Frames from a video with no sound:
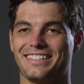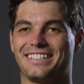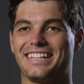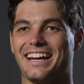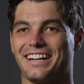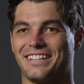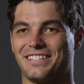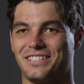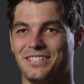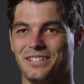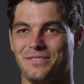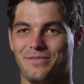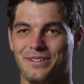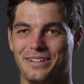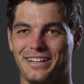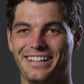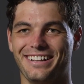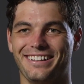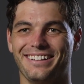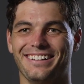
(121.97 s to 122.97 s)
text him
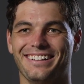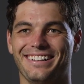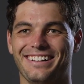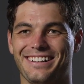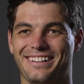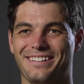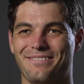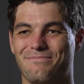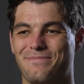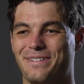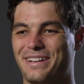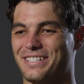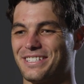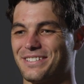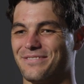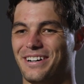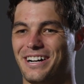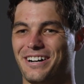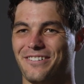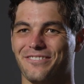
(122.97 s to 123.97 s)
and piss
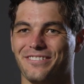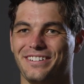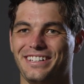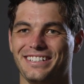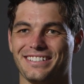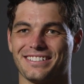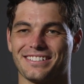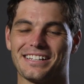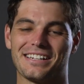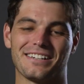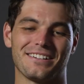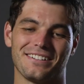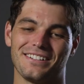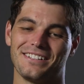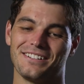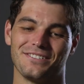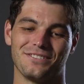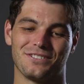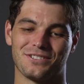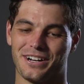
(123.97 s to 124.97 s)
him off when he's like,
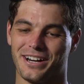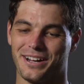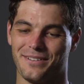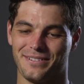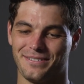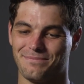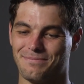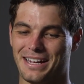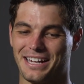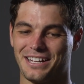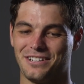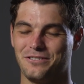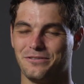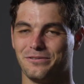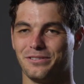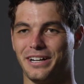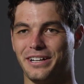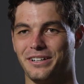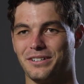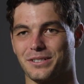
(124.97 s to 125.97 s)
trying to make a new
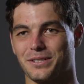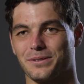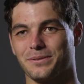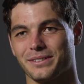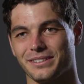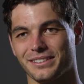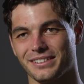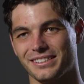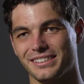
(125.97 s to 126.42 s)
flight or something.